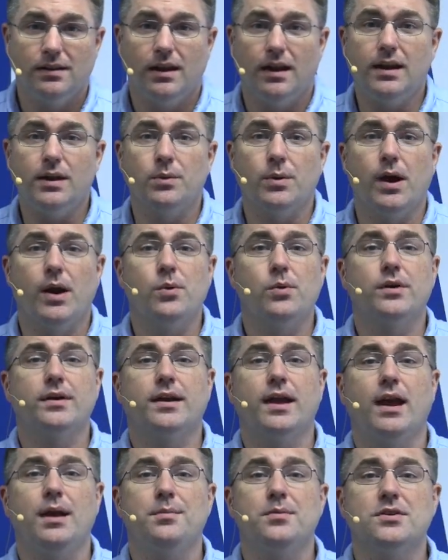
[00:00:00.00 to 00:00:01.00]
Anyway, where
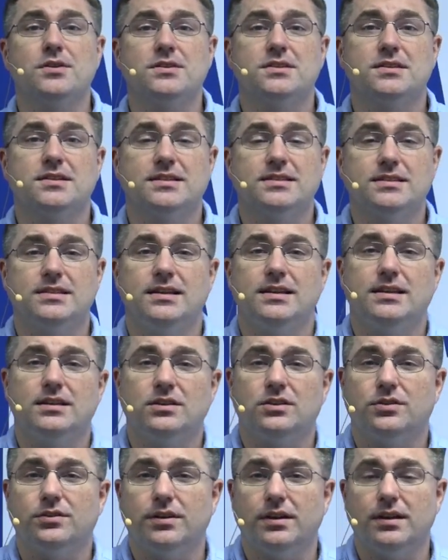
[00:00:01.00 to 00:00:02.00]
gamers succeed
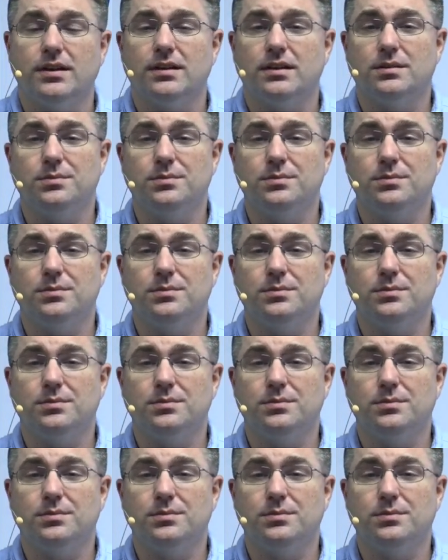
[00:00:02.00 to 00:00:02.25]
in creating